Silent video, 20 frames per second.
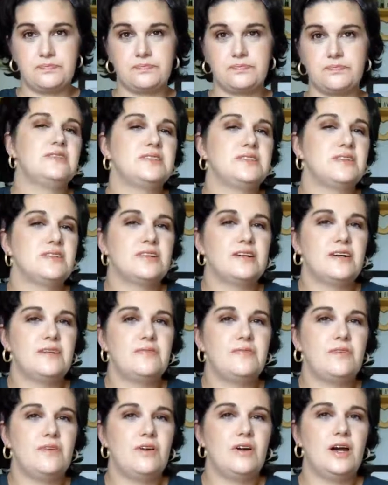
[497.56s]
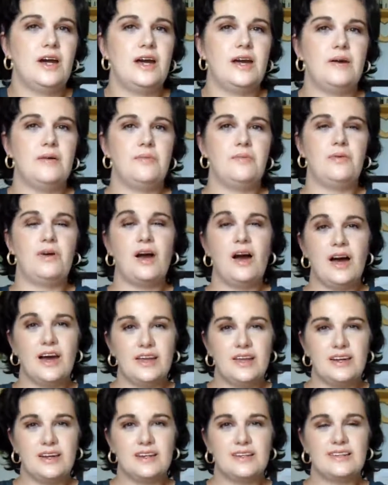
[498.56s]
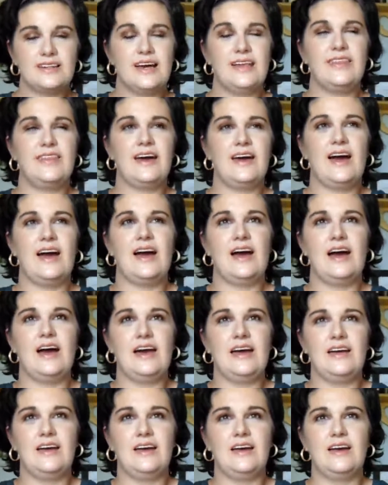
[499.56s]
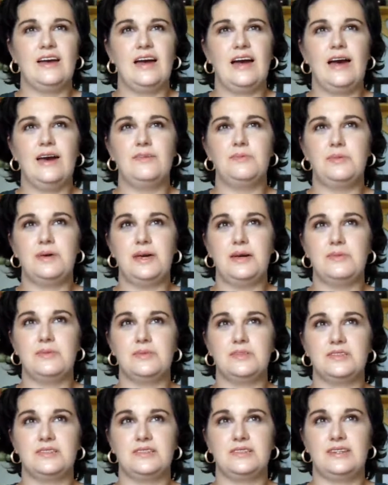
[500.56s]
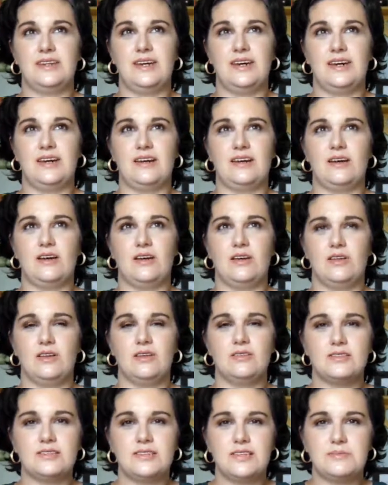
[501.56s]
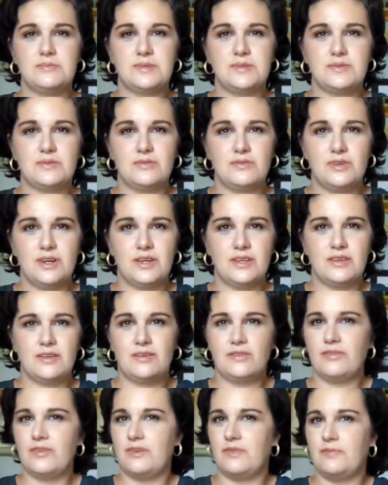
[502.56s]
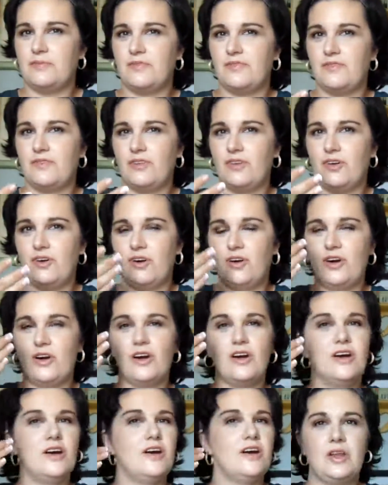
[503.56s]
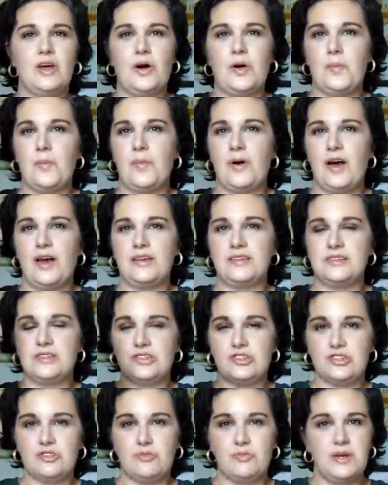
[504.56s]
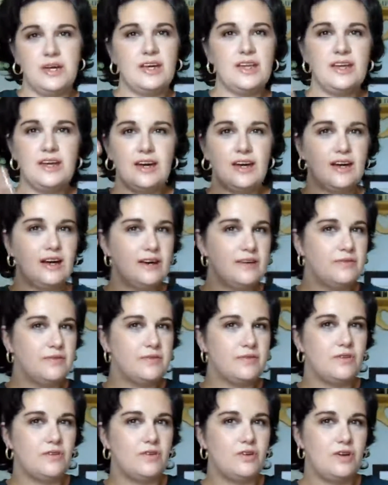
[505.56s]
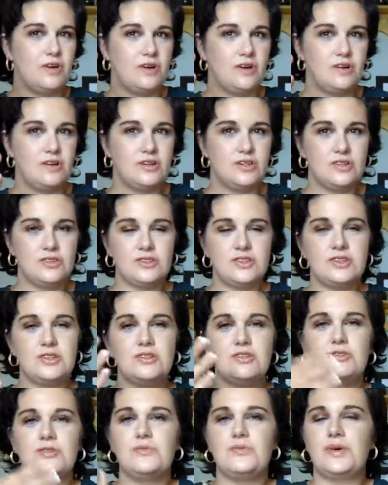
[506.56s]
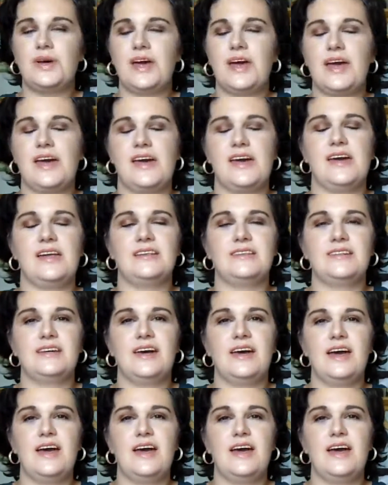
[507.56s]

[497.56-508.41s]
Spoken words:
I was looking for a product that I'd be able to take close-ups with for, you know, my social media and for YouTube, and